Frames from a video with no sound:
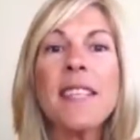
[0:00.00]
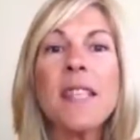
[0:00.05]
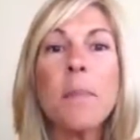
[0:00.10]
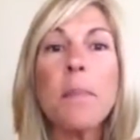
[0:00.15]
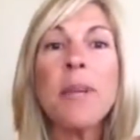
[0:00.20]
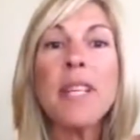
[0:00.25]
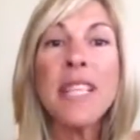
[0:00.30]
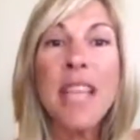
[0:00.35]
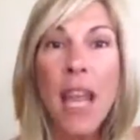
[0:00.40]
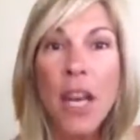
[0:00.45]
the
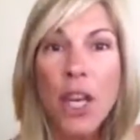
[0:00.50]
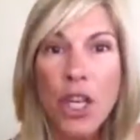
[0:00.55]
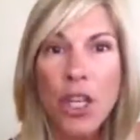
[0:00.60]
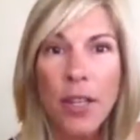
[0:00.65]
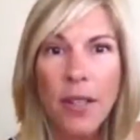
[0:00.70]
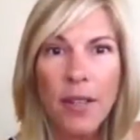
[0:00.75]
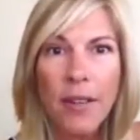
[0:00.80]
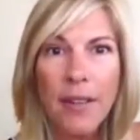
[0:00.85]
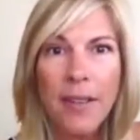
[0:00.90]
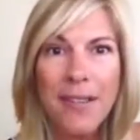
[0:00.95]

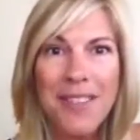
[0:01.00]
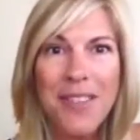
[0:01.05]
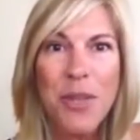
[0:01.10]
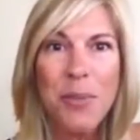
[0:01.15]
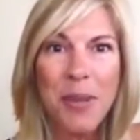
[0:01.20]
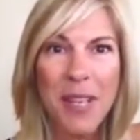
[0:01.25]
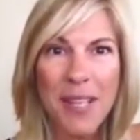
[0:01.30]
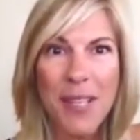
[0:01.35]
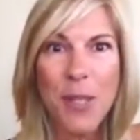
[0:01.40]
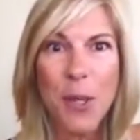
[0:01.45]
potential to
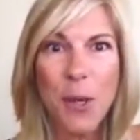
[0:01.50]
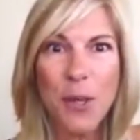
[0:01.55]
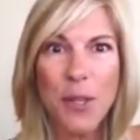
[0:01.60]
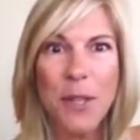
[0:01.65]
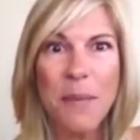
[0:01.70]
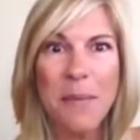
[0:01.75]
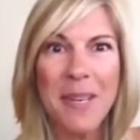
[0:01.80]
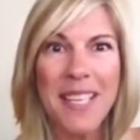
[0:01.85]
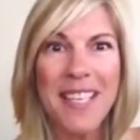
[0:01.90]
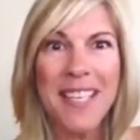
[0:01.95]
be a
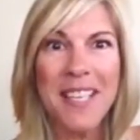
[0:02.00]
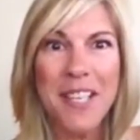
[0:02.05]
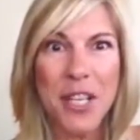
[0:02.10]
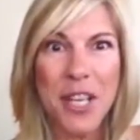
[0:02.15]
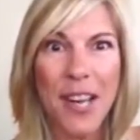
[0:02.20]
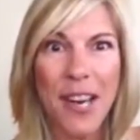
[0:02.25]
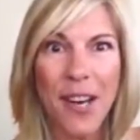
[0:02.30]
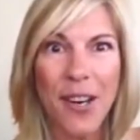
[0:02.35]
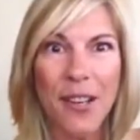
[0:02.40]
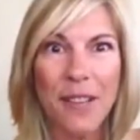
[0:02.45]
social media
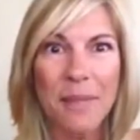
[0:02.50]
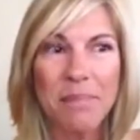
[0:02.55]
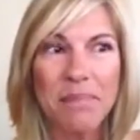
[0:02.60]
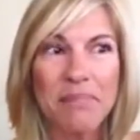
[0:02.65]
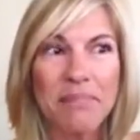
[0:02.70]
share.